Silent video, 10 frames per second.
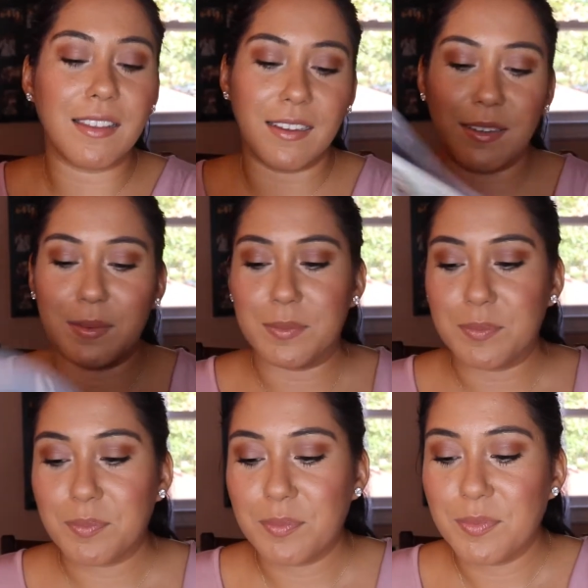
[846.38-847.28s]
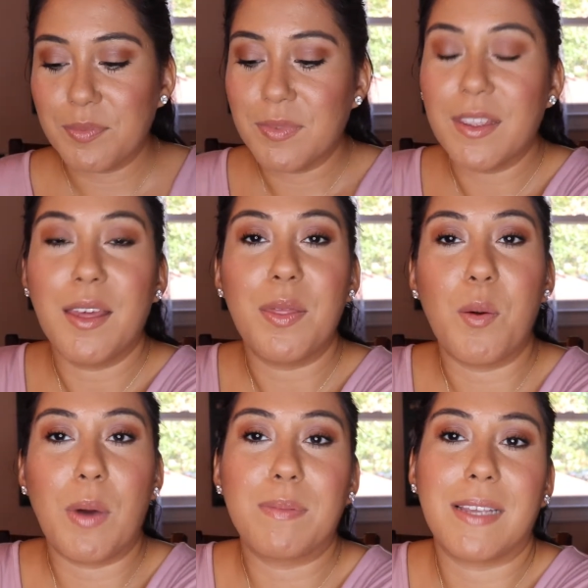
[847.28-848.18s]
the
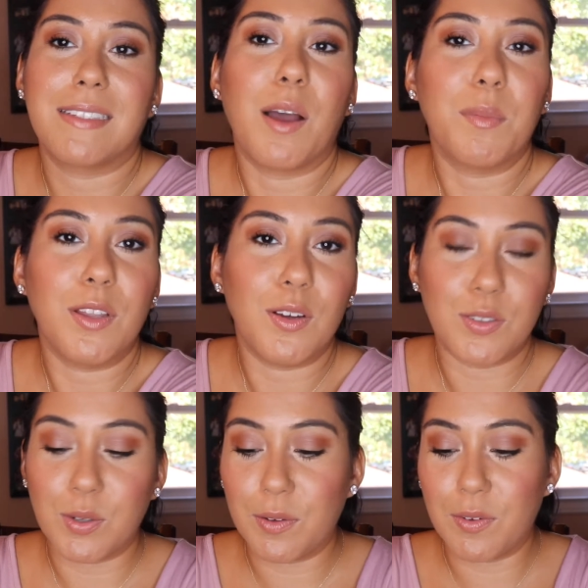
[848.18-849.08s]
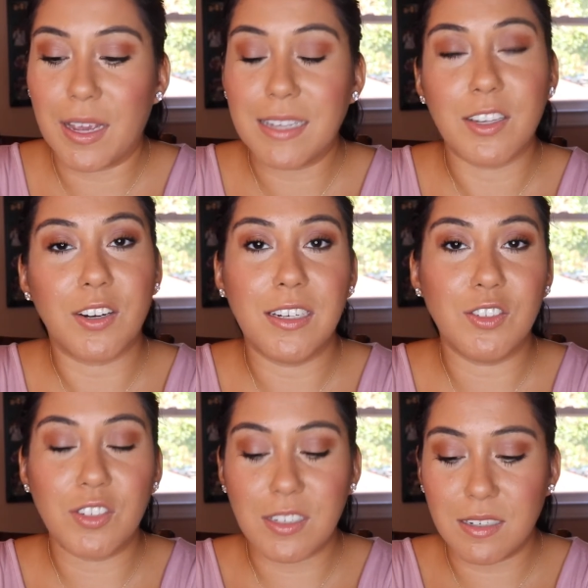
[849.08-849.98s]
website down below, so if you guys are
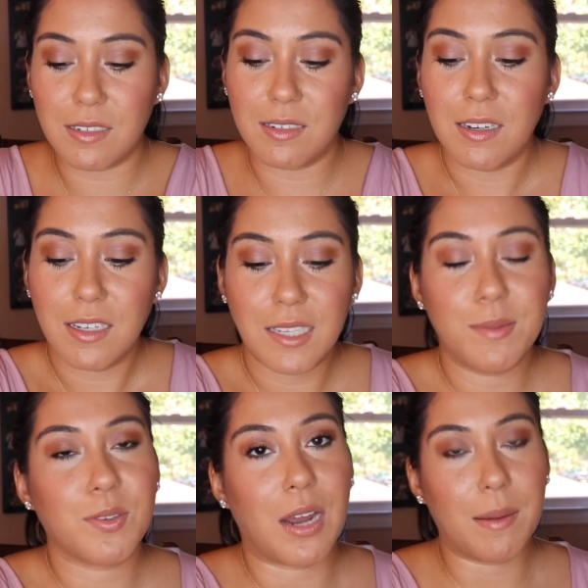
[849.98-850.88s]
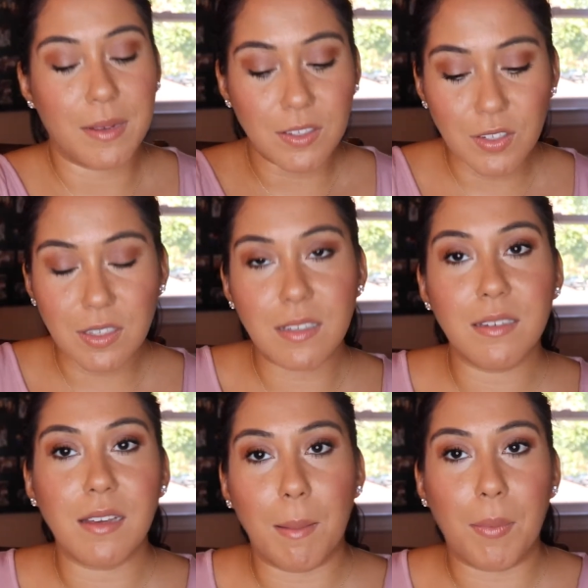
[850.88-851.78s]
interested in subscribing to
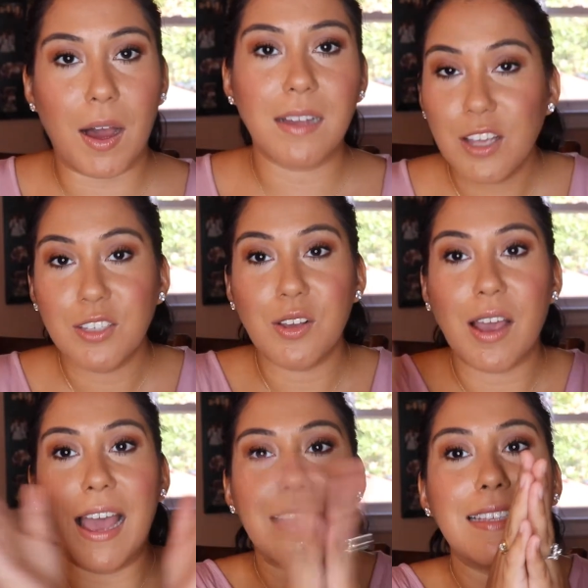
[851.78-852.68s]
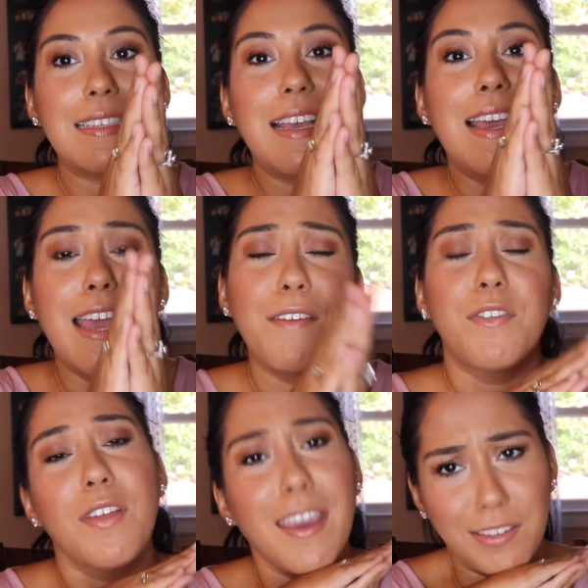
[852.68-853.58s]
the box. So guys, if
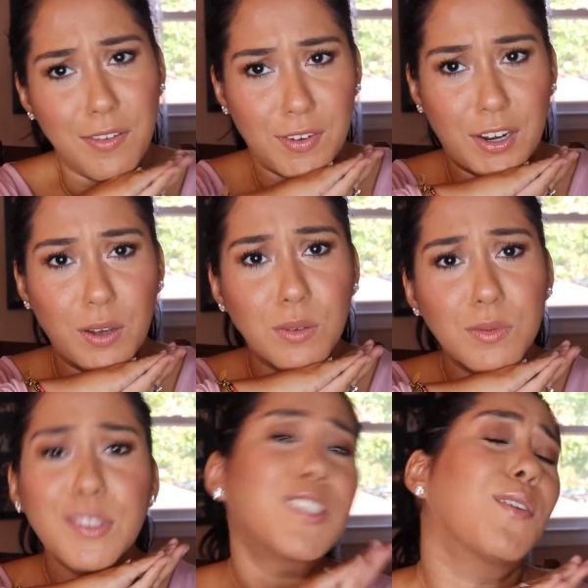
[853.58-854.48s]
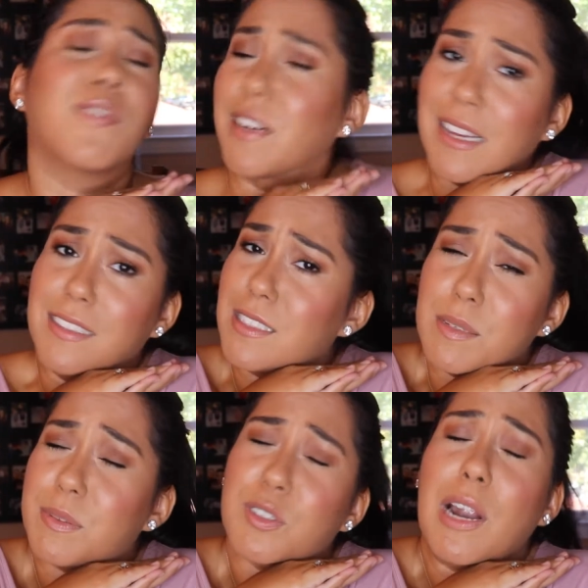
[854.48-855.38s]
you like the video, don't forget to
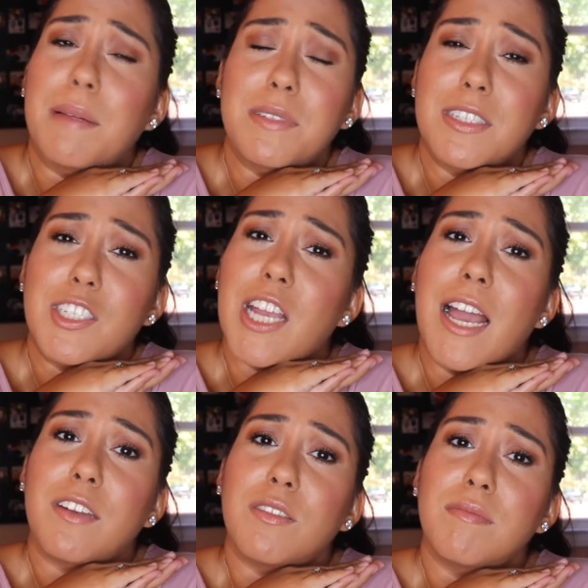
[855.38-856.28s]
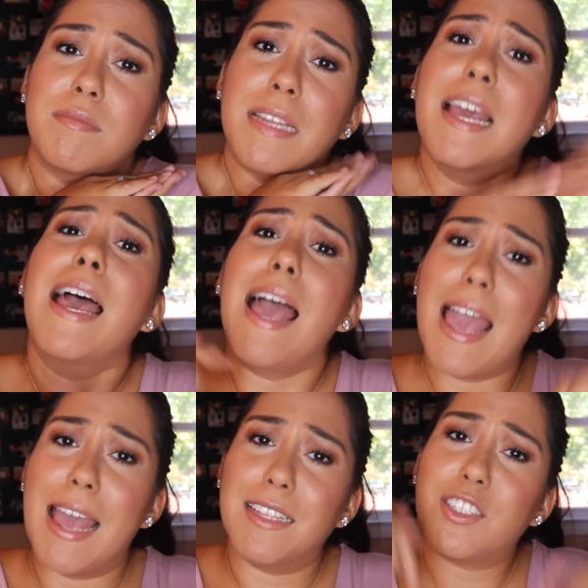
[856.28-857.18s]
subscribe to the channel
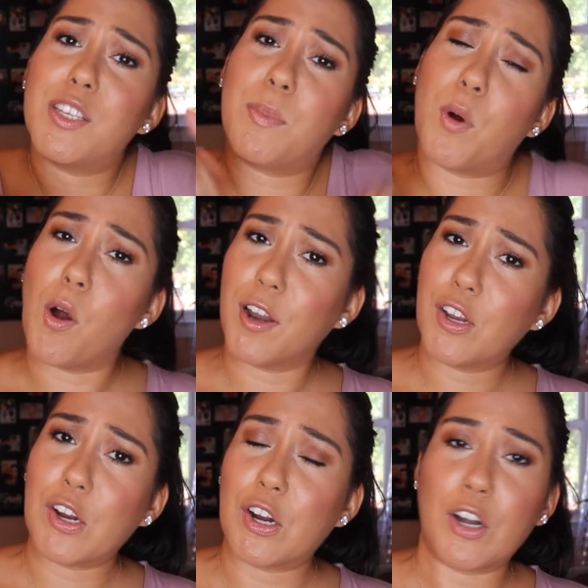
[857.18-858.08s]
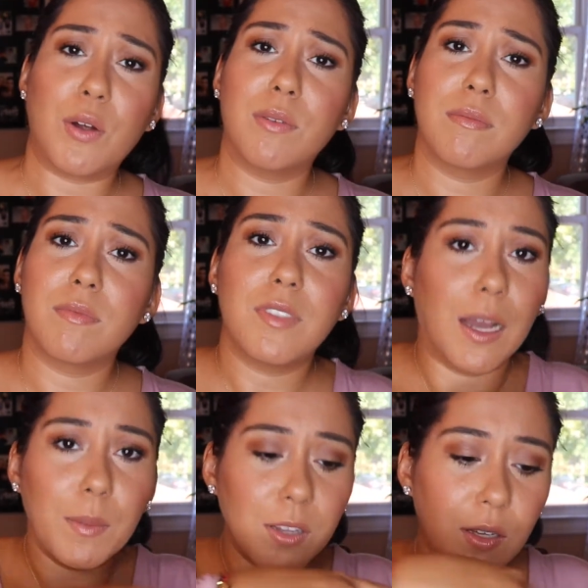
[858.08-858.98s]
and support your girl
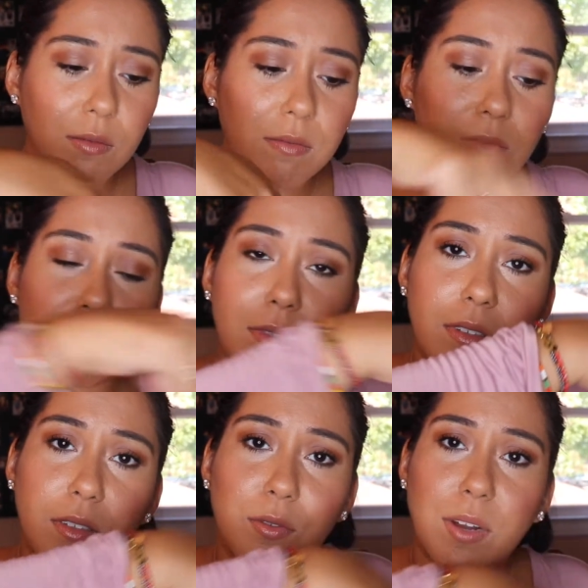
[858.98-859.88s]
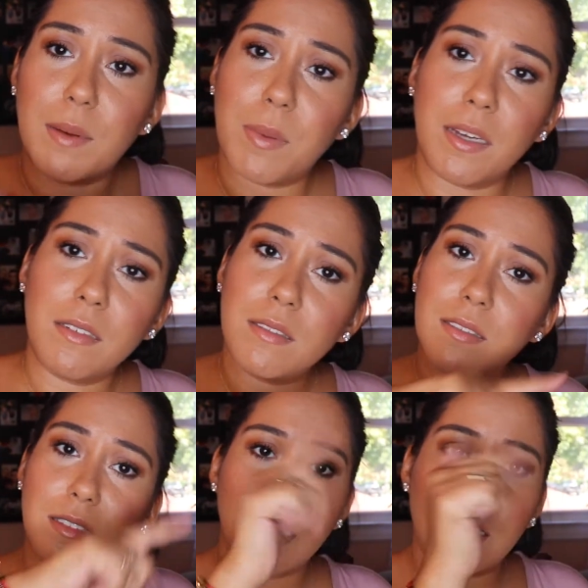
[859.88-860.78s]
down below. The red button
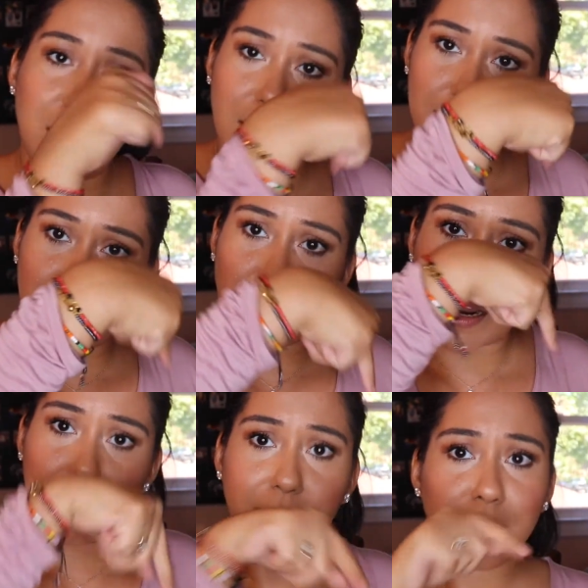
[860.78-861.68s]
that says subscribe.